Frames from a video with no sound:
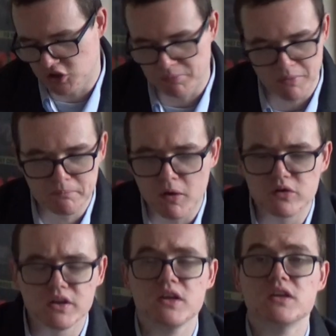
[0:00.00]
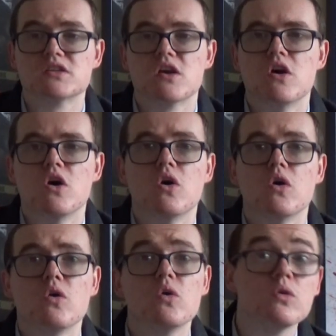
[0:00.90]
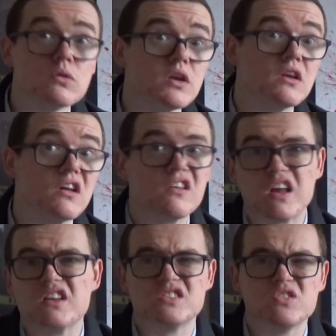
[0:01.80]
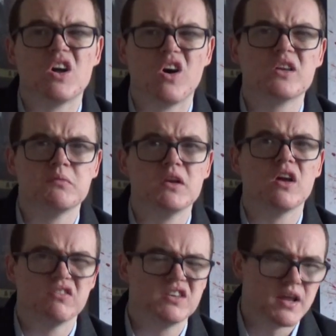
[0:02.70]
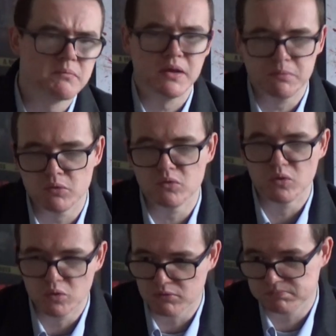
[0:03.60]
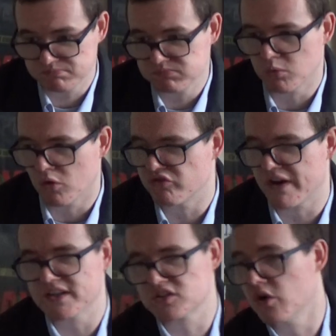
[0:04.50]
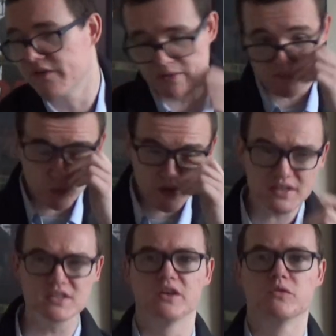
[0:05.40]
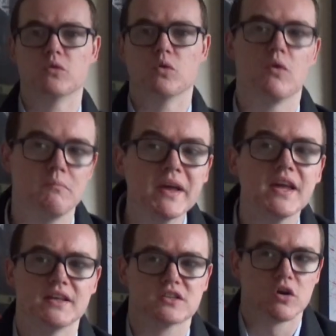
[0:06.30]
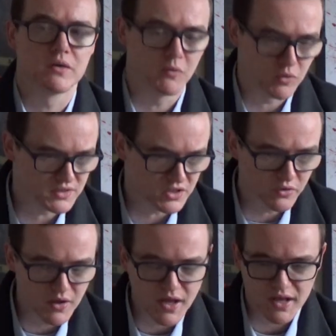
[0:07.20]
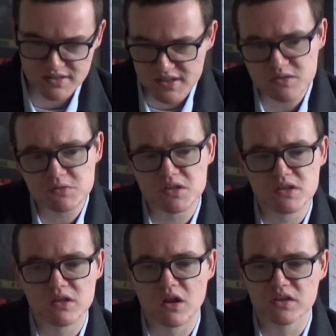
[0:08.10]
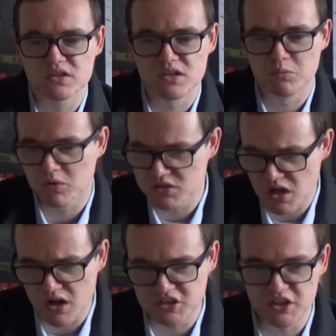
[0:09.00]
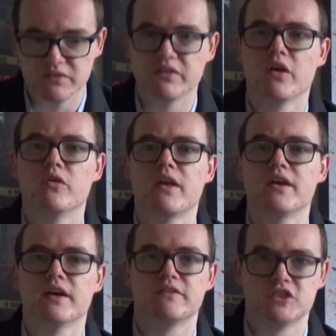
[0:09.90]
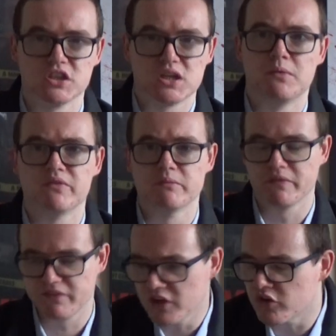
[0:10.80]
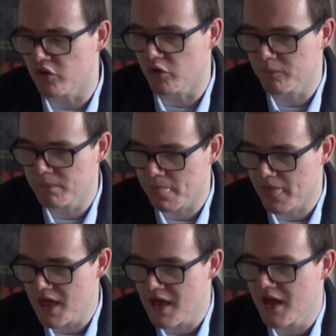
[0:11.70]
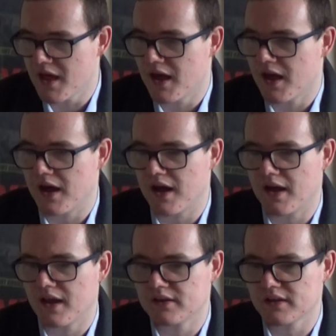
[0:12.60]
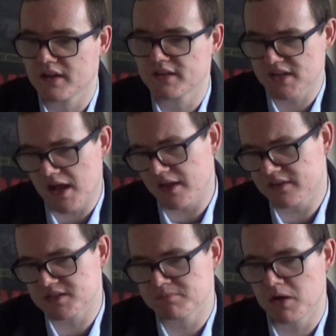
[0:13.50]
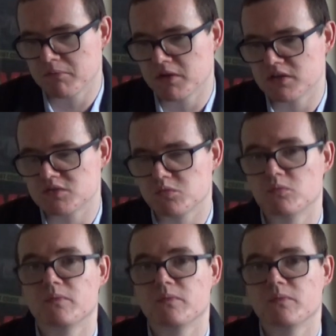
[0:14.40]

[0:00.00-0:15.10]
chop up bodies or, you know, getting into an argument over dead people or what Ray's gotten them all into or what Mickey has got them all into. And so this was a nice somewhat touch, even though they have just come from a funeral. And it's at this moment